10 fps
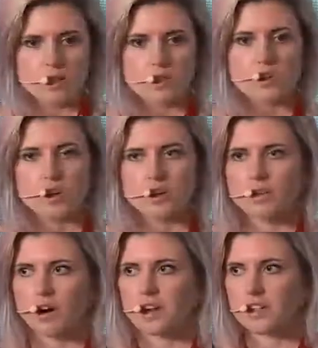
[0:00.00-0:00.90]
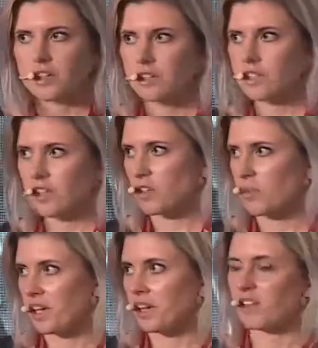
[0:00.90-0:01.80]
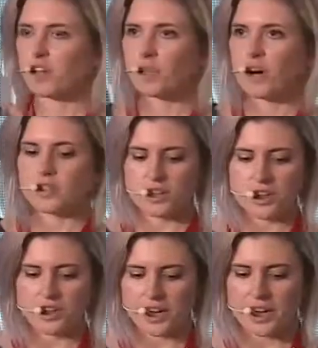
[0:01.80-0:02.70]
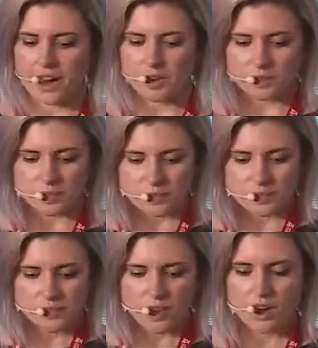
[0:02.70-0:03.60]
So I encourage everybody to think about security now,